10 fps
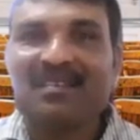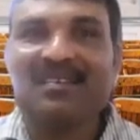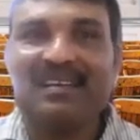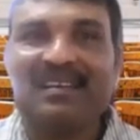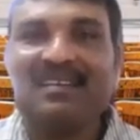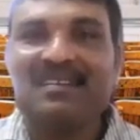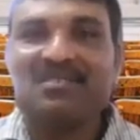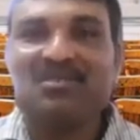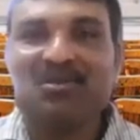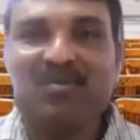Okay.
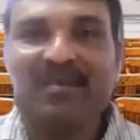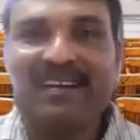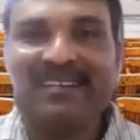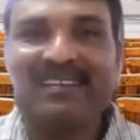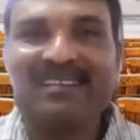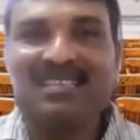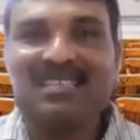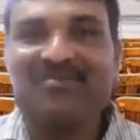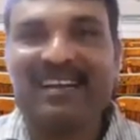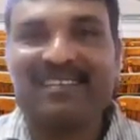So numerator
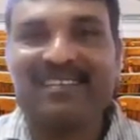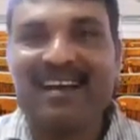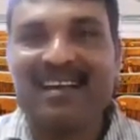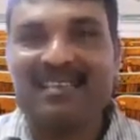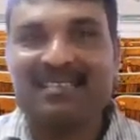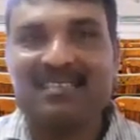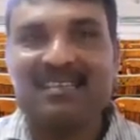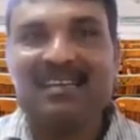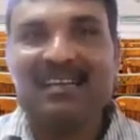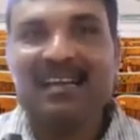is factorized.
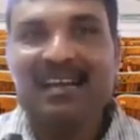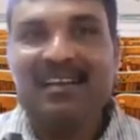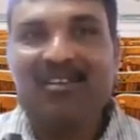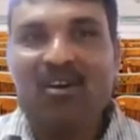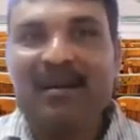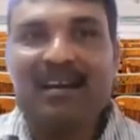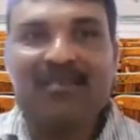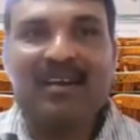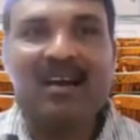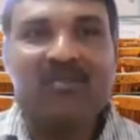
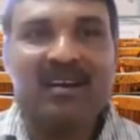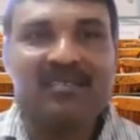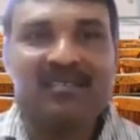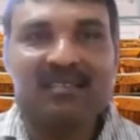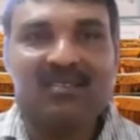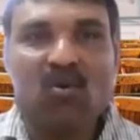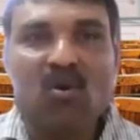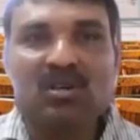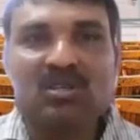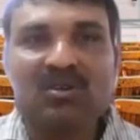Denominator we have 1
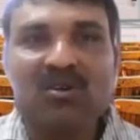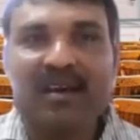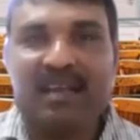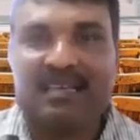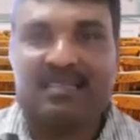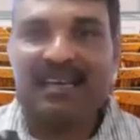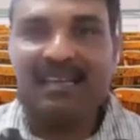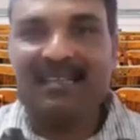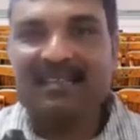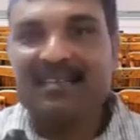cos square x,
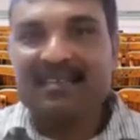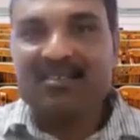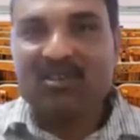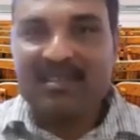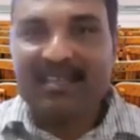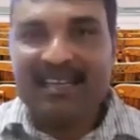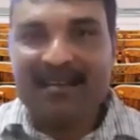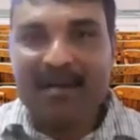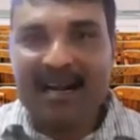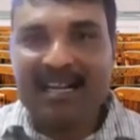right? So
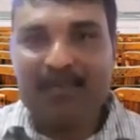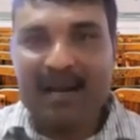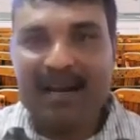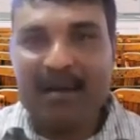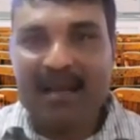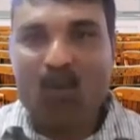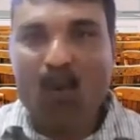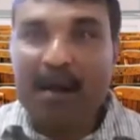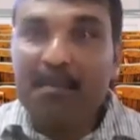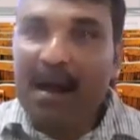3 multiplied by
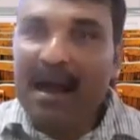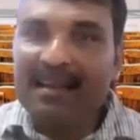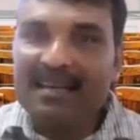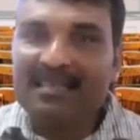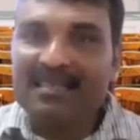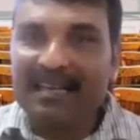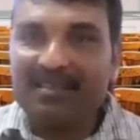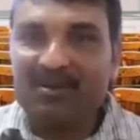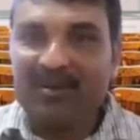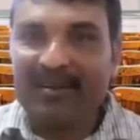1 minus
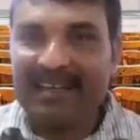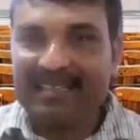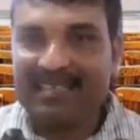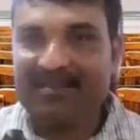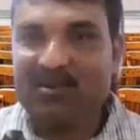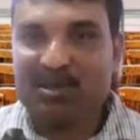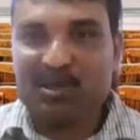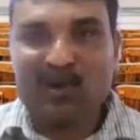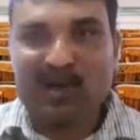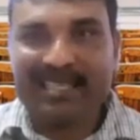sin square x. Cos
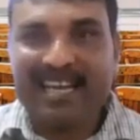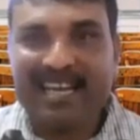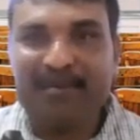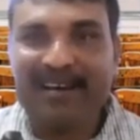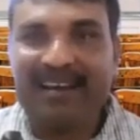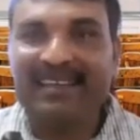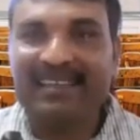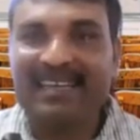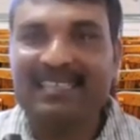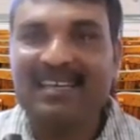square x can be written
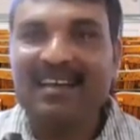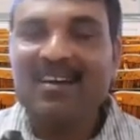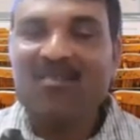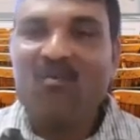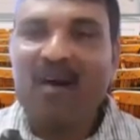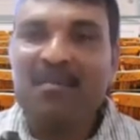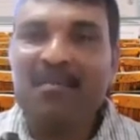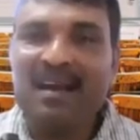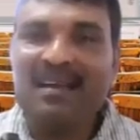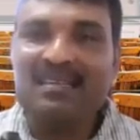as 1
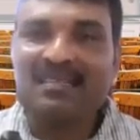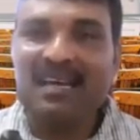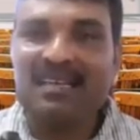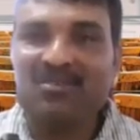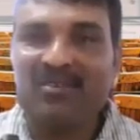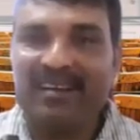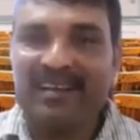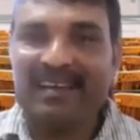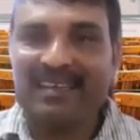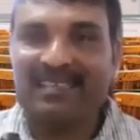minus sin square
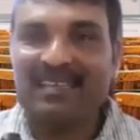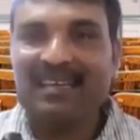x.